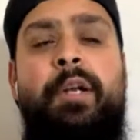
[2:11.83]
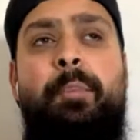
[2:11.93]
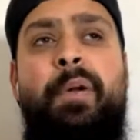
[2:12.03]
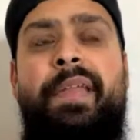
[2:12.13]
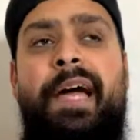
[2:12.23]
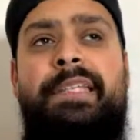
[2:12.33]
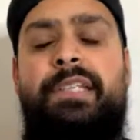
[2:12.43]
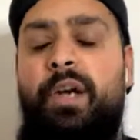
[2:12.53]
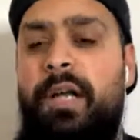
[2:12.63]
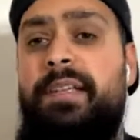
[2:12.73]
put that into
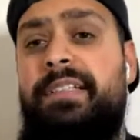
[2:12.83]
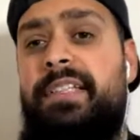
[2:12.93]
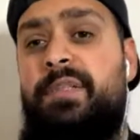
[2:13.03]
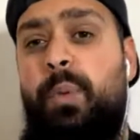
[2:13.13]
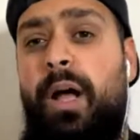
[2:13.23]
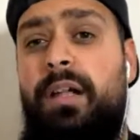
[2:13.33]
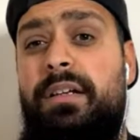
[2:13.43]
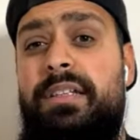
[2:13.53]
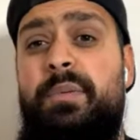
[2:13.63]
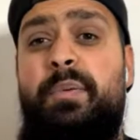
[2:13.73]
context as well,
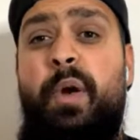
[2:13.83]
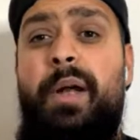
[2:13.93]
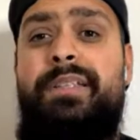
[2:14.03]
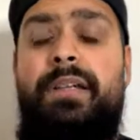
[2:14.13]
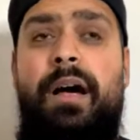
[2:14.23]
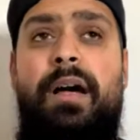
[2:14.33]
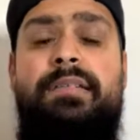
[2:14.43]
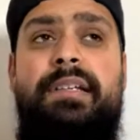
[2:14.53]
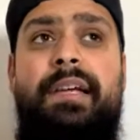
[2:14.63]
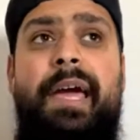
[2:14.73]
because we were going to the
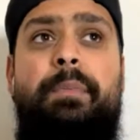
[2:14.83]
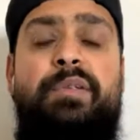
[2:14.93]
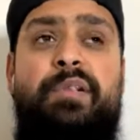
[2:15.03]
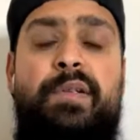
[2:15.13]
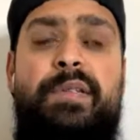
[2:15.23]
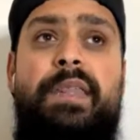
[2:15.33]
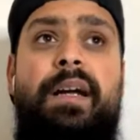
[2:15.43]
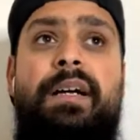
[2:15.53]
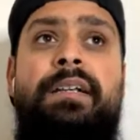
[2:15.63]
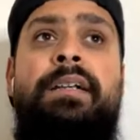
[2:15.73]
Arsenal game, discussing
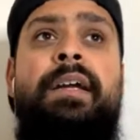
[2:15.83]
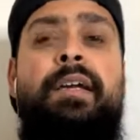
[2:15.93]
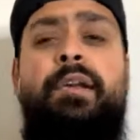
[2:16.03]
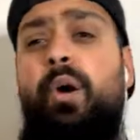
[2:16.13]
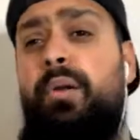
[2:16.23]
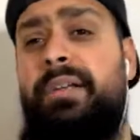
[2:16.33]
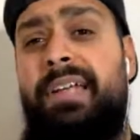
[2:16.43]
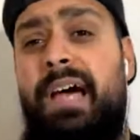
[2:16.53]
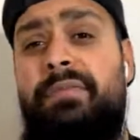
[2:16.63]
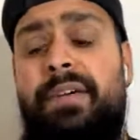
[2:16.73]
that. All the
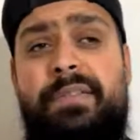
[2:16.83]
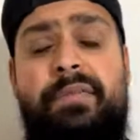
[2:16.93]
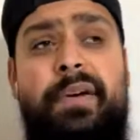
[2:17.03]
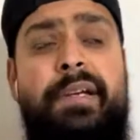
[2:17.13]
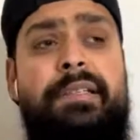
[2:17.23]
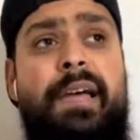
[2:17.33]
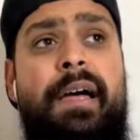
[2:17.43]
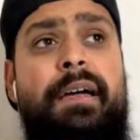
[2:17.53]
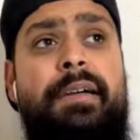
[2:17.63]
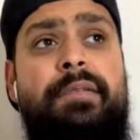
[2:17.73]
United fans are very
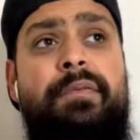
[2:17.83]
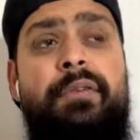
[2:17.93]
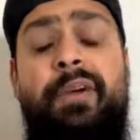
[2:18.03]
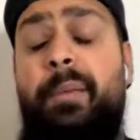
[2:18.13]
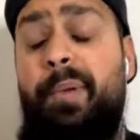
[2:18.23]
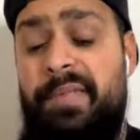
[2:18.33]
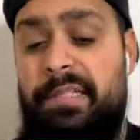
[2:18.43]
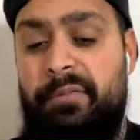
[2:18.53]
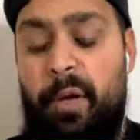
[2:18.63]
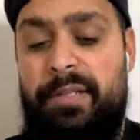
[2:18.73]
excited, very
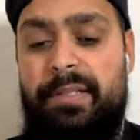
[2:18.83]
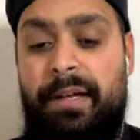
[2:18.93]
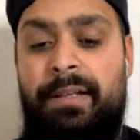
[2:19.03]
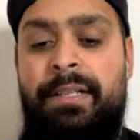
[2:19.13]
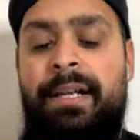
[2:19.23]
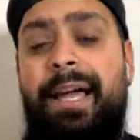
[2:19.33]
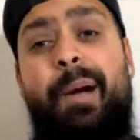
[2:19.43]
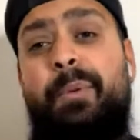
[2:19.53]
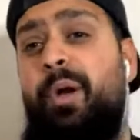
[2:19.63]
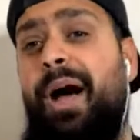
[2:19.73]
positive going to that,
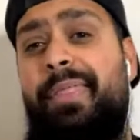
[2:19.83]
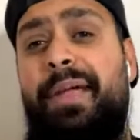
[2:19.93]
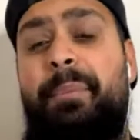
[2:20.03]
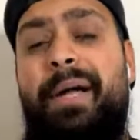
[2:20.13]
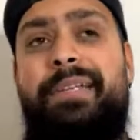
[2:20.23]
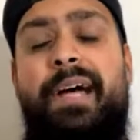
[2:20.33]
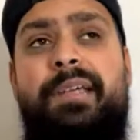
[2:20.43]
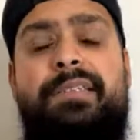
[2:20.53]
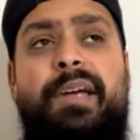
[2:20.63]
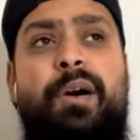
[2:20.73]
and we know how that panned
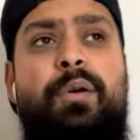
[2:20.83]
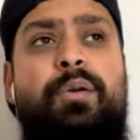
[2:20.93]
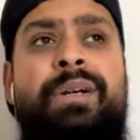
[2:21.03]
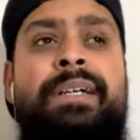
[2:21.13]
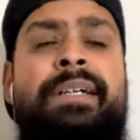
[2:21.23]
out. So